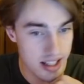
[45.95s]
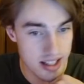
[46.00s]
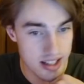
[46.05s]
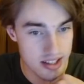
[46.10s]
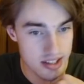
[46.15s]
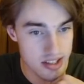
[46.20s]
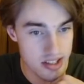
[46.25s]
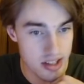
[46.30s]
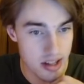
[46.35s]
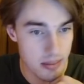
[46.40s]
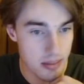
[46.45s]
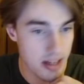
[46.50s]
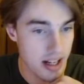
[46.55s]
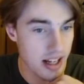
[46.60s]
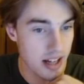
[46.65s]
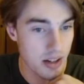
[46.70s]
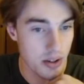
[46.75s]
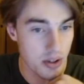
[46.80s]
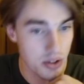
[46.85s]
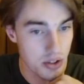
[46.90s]
in some
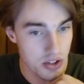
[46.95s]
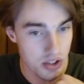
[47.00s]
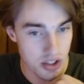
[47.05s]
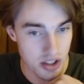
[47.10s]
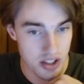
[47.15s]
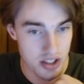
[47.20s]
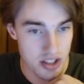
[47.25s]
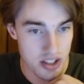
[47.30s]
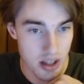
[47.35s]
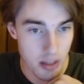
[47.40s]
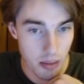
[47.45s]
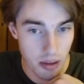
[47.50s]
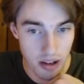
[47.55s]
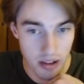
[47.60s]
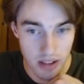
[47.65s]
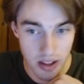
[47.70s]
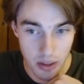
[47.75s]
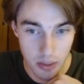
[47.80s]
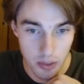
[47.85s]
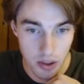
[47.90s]
kind of ocean somewhere
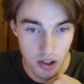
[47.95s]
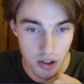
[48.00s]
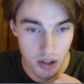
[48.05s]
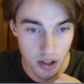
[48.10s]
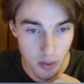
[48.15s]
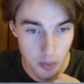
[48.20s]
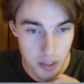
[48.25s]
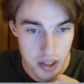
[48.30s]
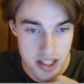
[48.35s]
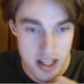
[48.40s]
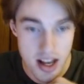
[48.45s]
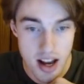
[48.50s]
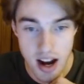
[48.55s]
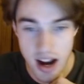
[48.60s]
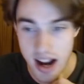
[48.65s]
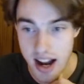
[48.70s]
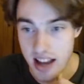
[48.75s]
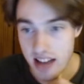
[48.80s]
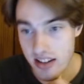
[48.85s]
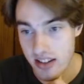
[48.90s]
around the world. We see
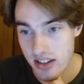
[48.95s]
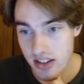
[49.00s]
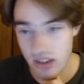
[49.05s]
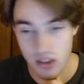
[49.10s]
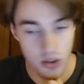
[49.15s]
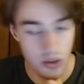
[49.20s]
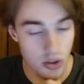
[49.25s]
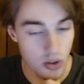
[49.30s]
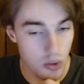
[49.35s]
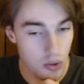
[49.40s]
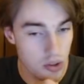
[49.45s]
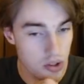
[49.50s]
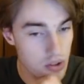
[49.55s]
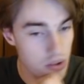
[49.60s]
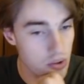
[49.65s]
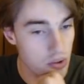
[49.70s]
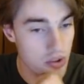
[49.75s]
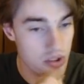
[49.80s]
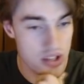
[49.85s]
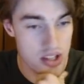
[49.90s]
ice, so north or